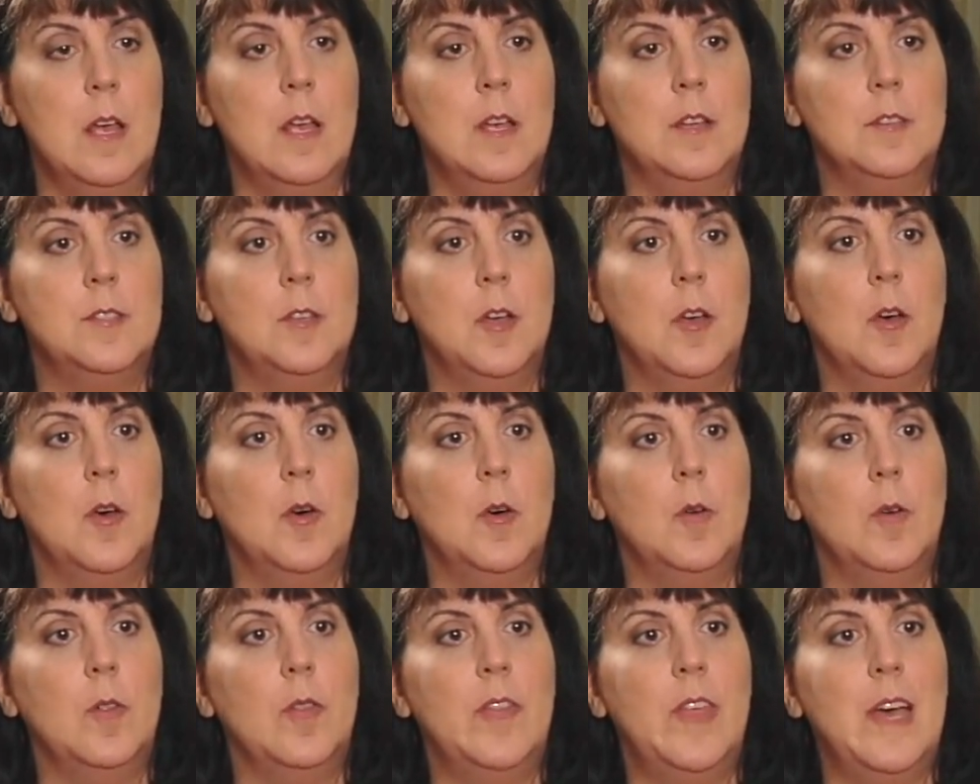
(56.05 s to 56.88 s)

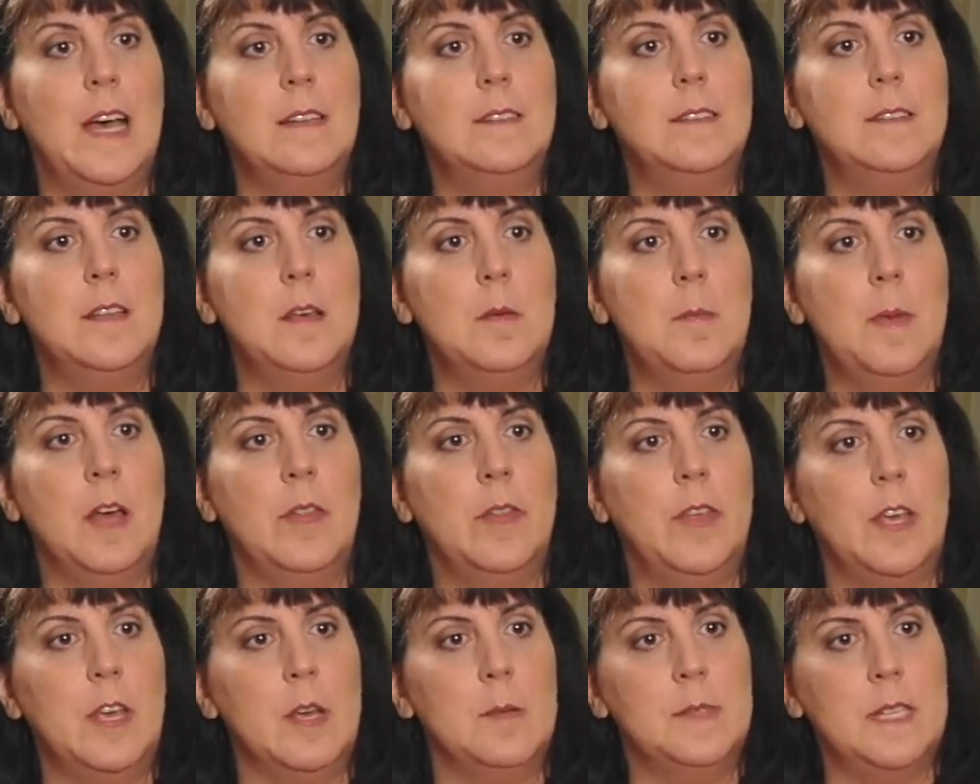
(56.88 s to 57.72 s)
So that's the amount
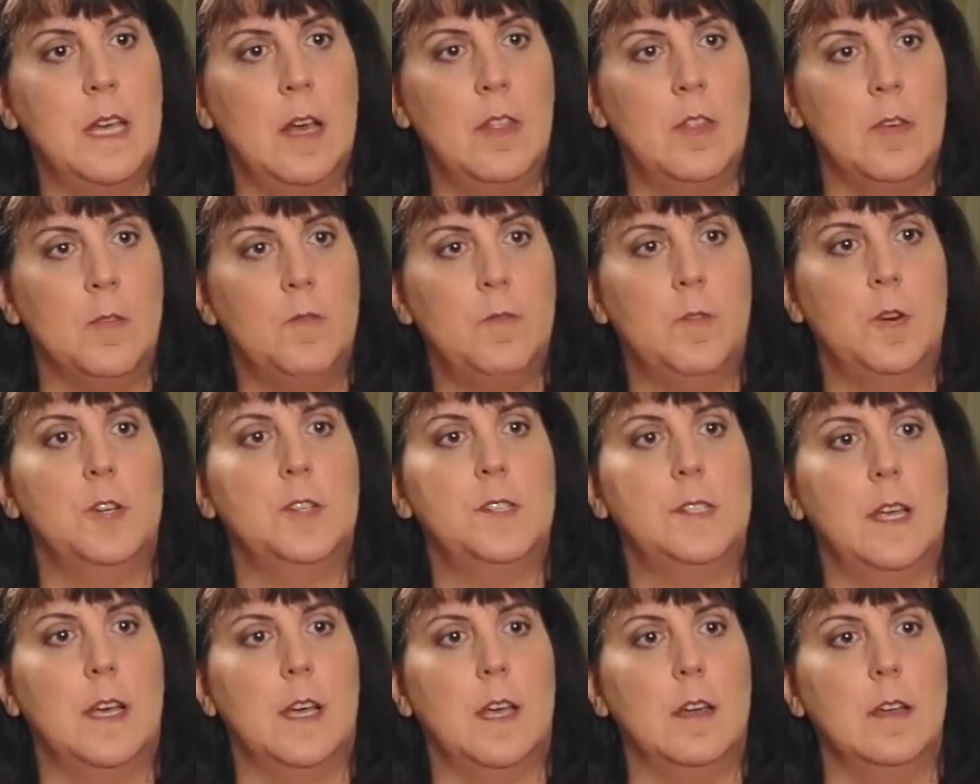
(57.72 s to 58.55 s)
that comes out in the first
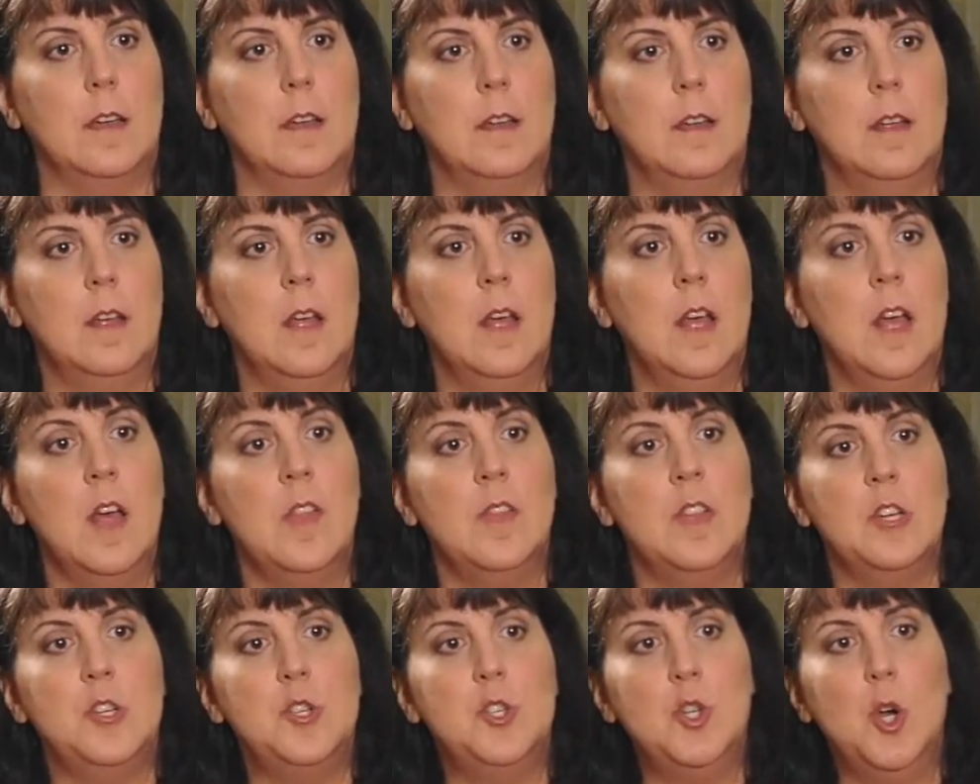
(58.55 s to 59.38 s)
second.
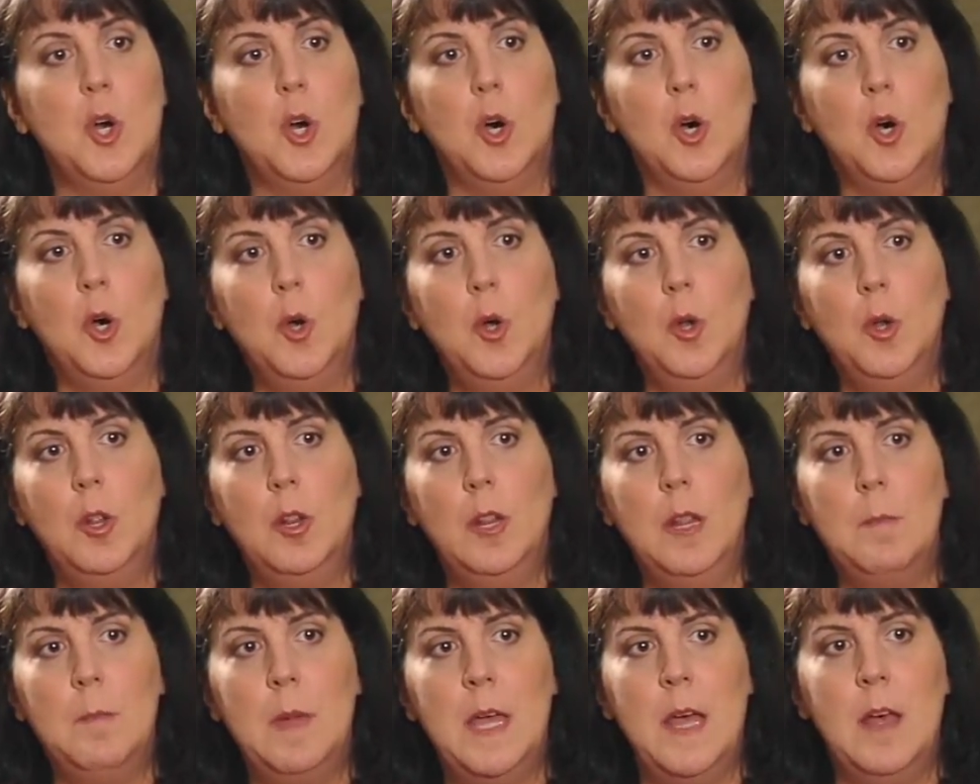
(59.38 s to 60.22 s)
The total
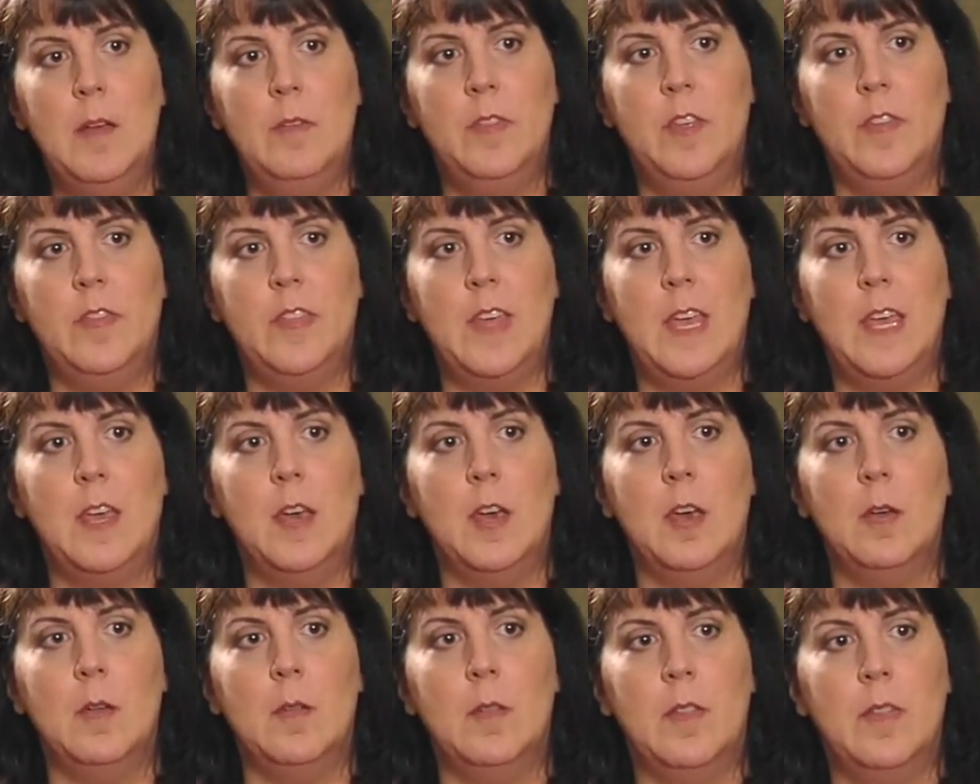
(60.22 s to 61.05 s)
amount
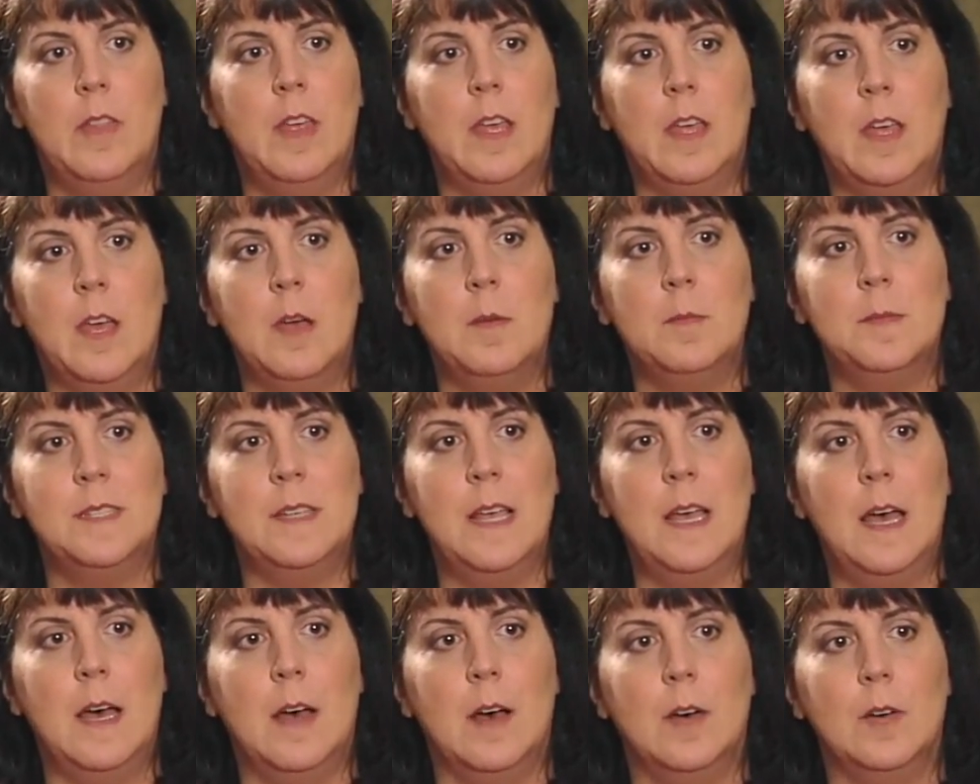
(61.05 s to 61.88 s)
that comes
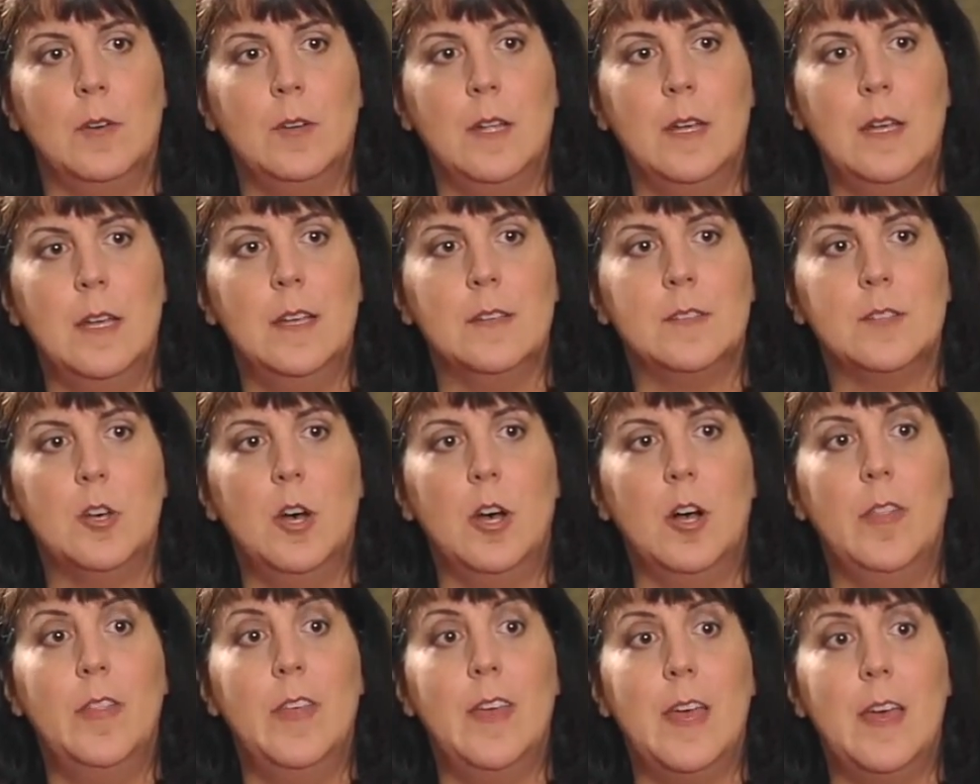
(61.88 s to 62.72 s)
out is
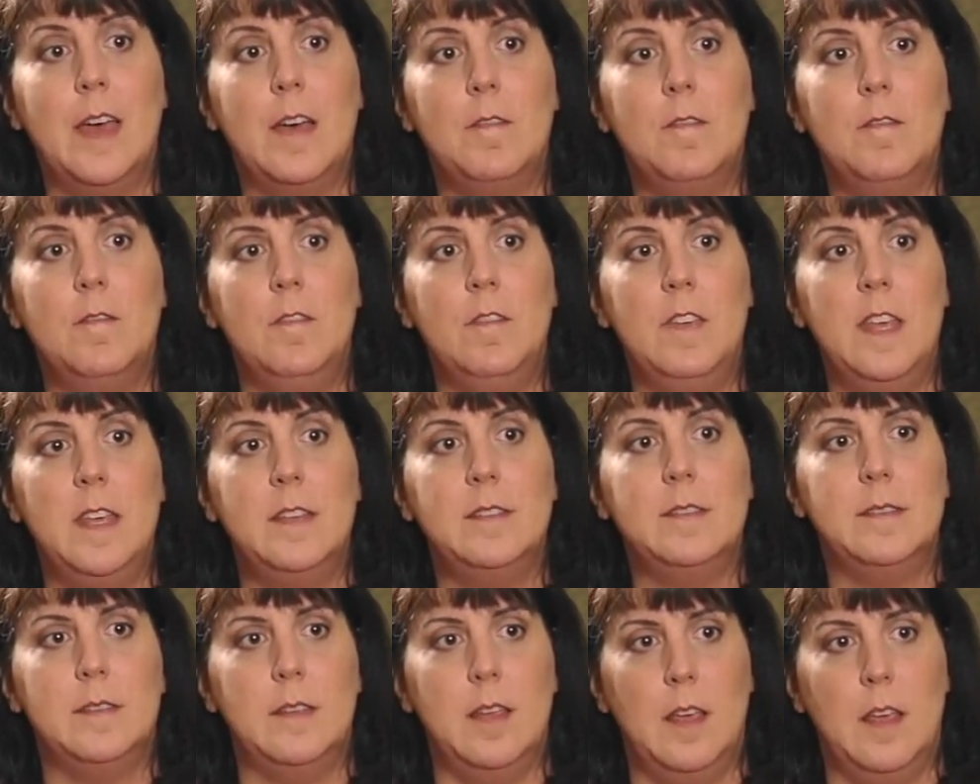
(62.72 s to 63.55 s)
called the
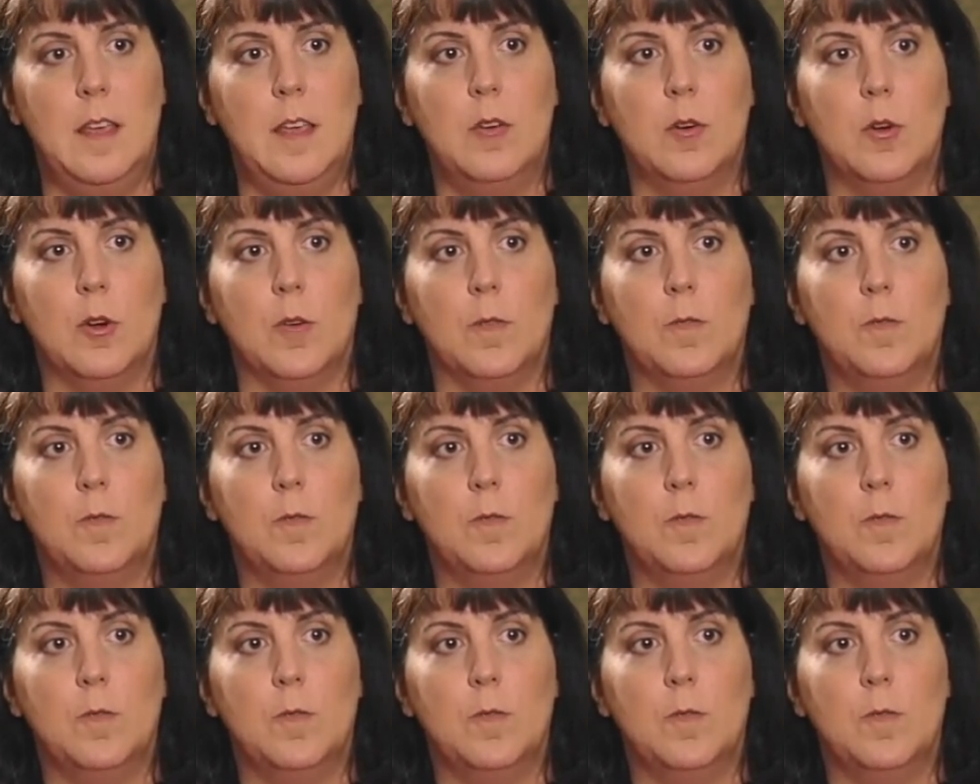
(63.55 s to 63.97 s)
FVC, or